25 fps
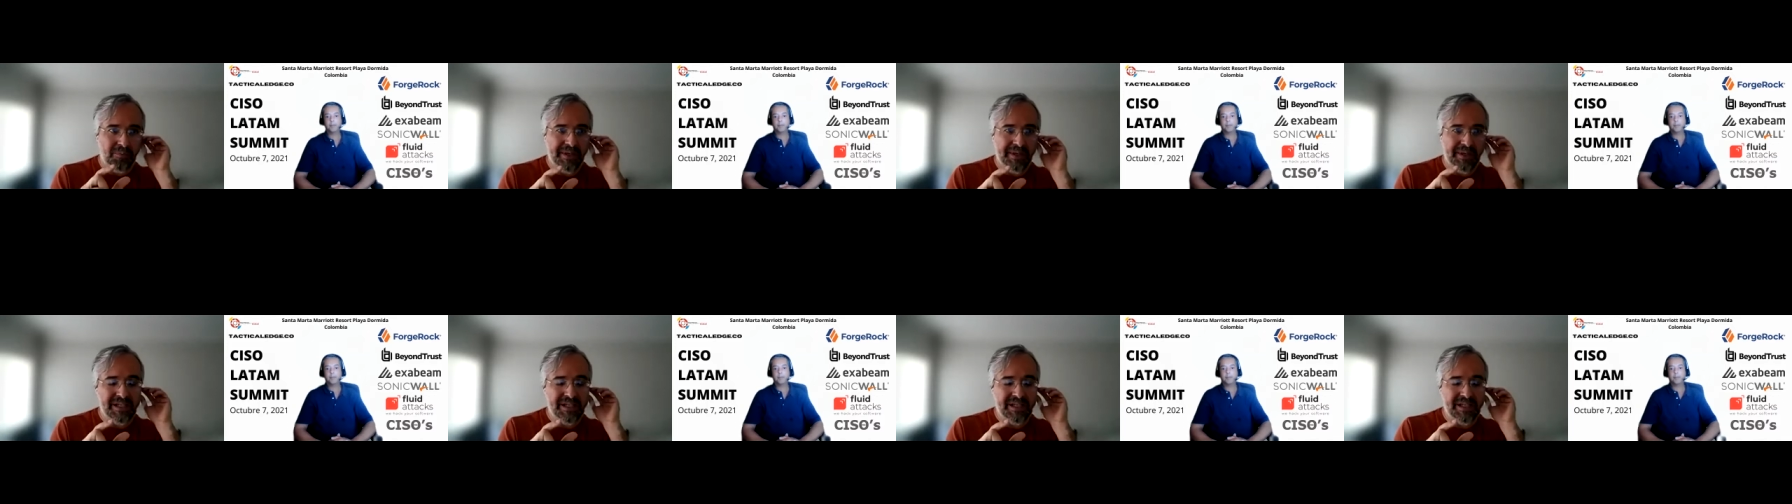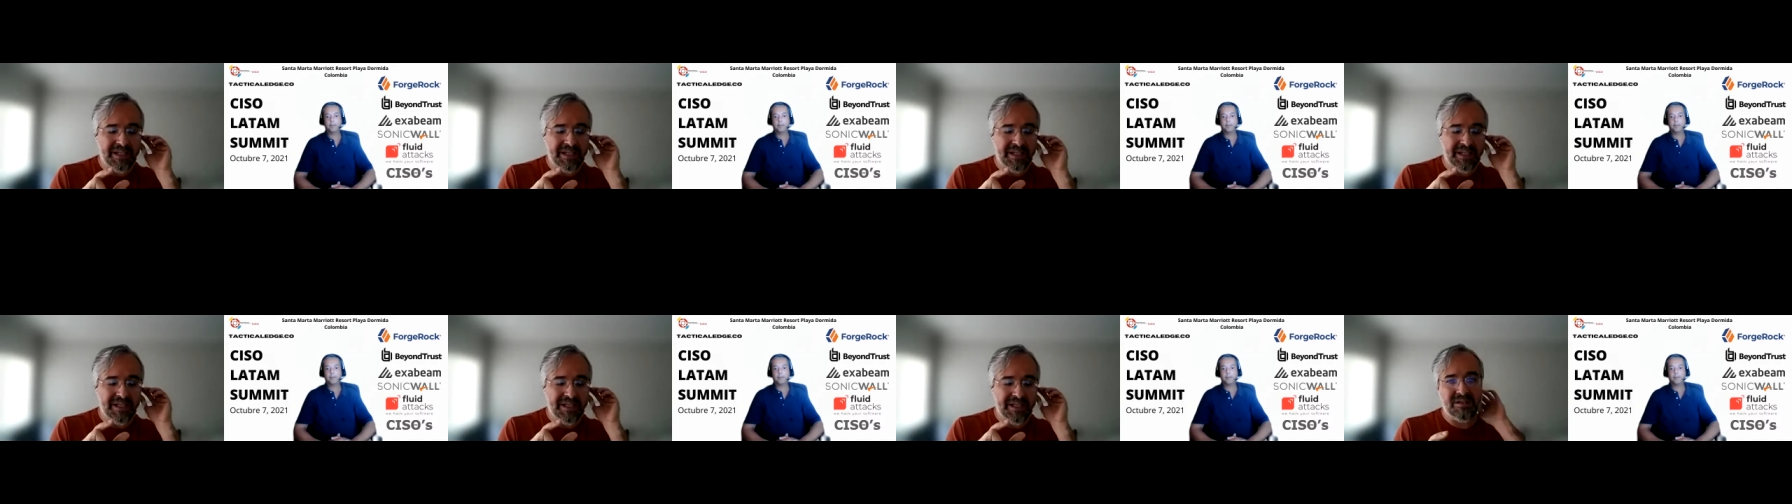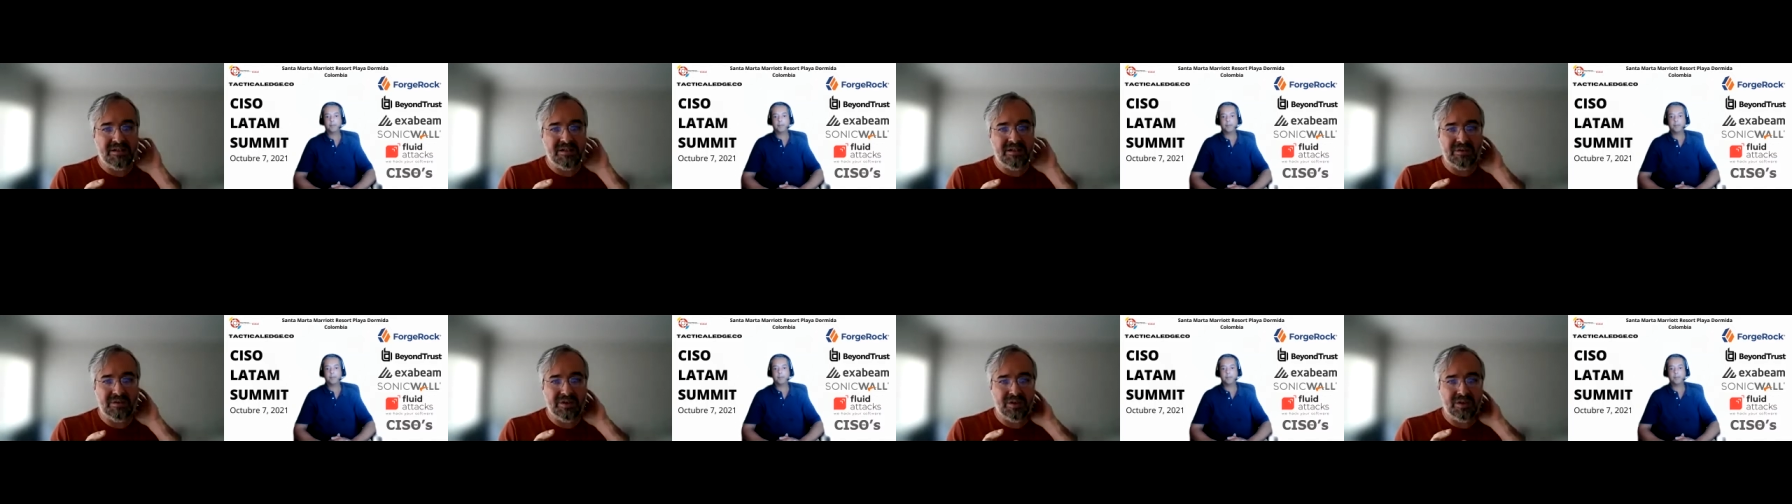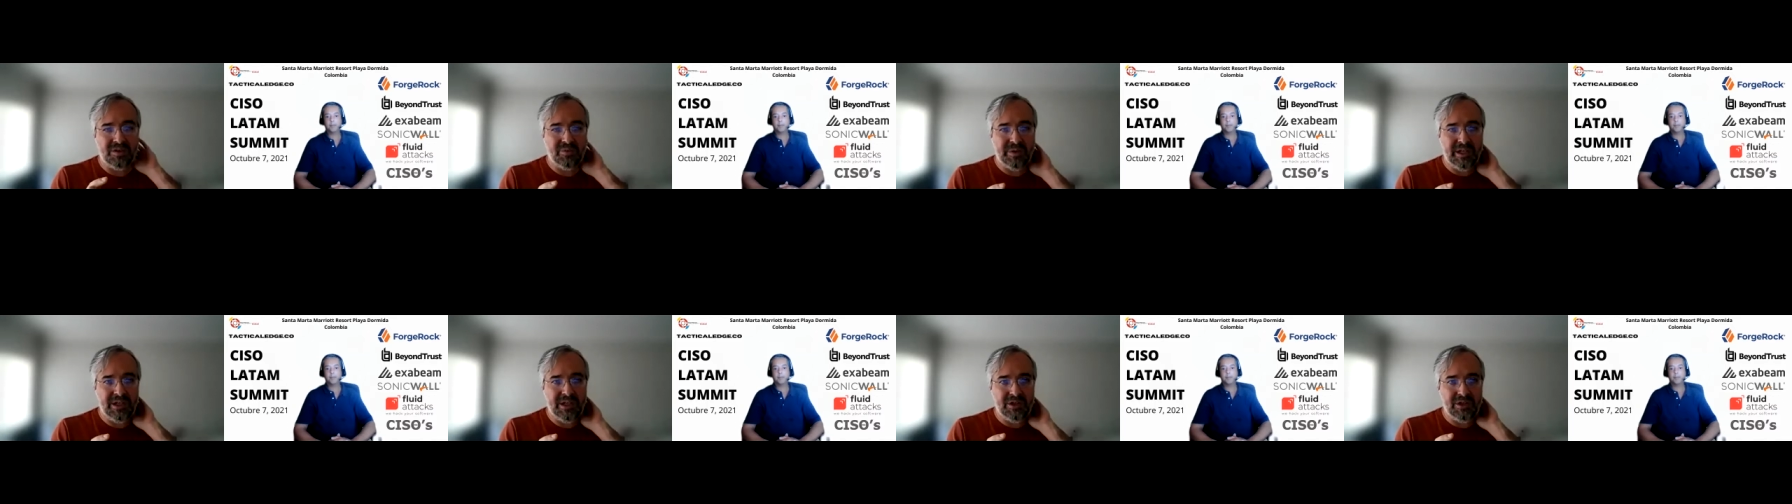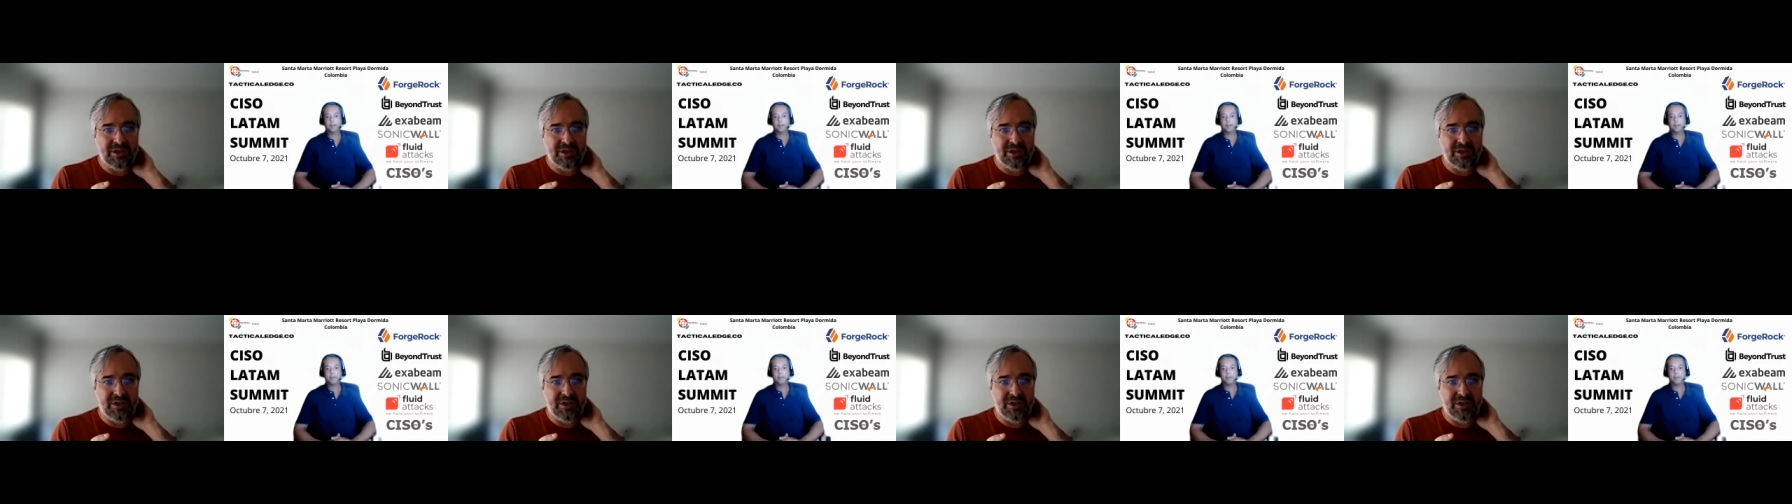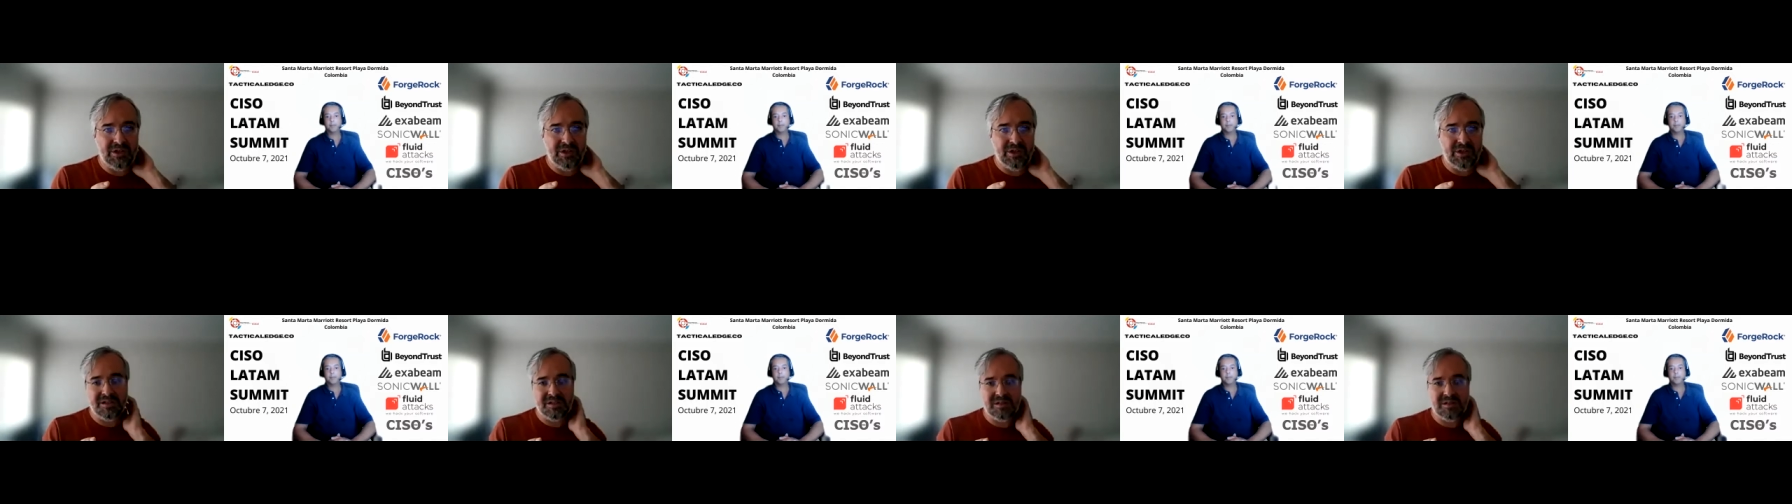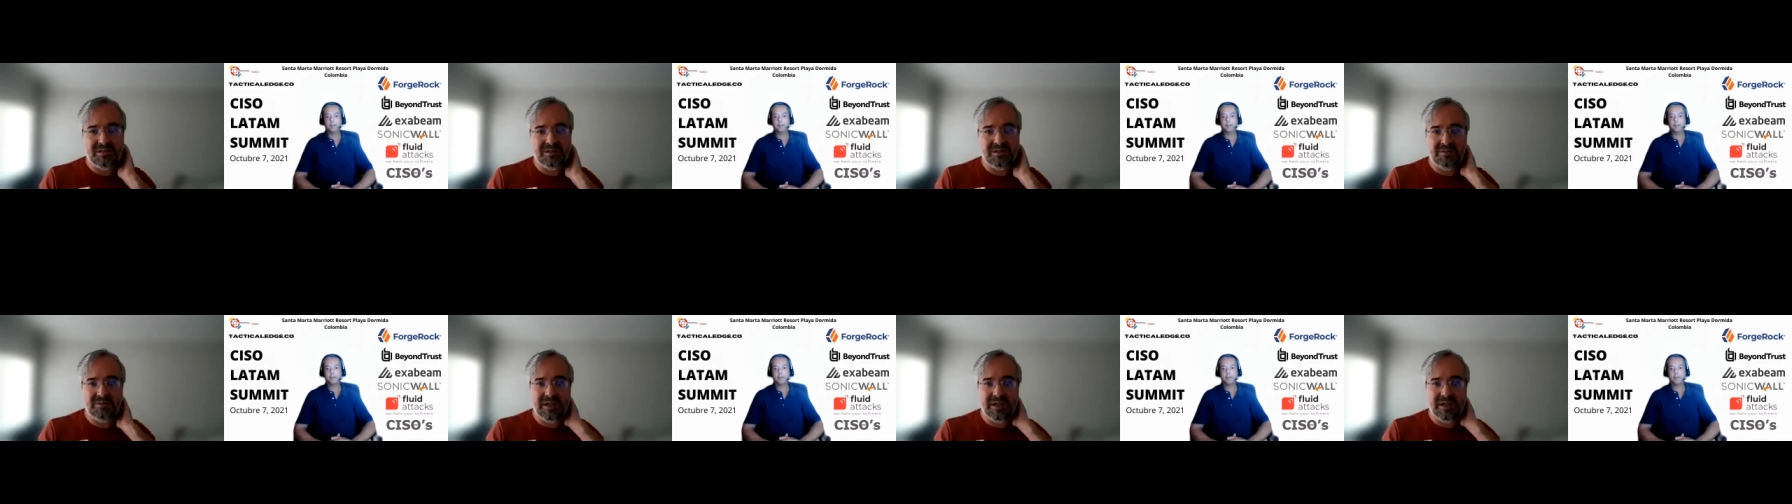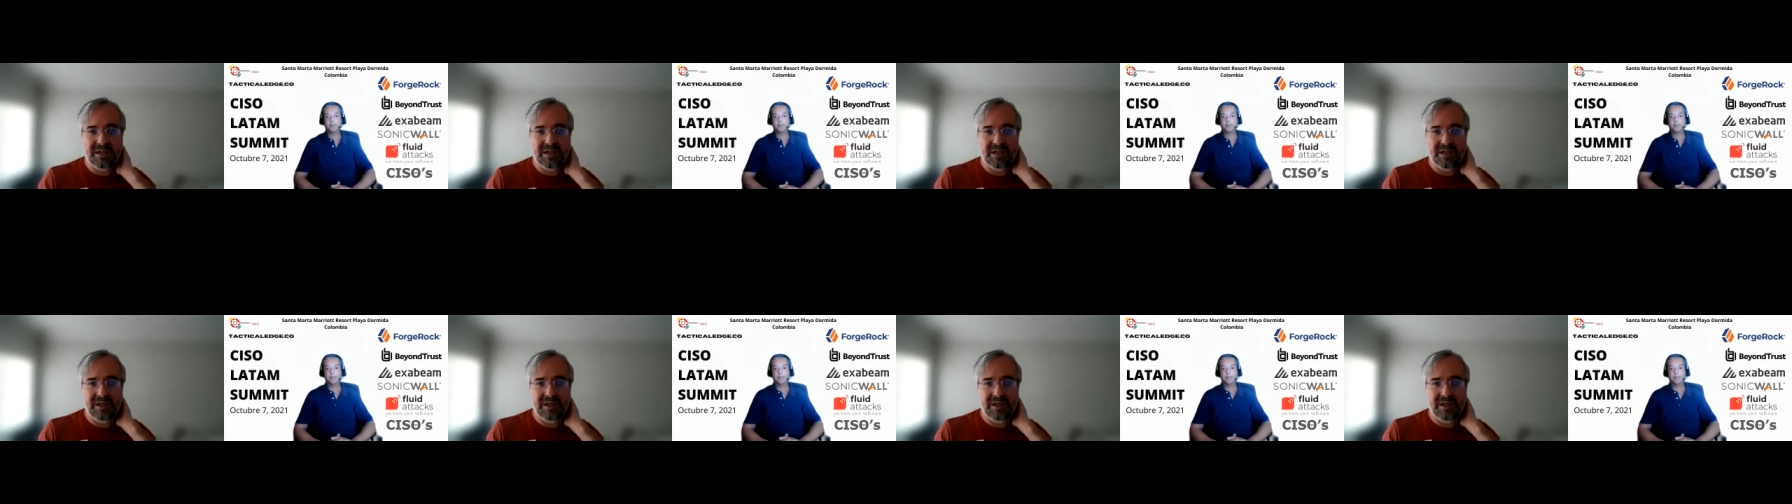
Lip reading: piece of this on the 2020 edition, right?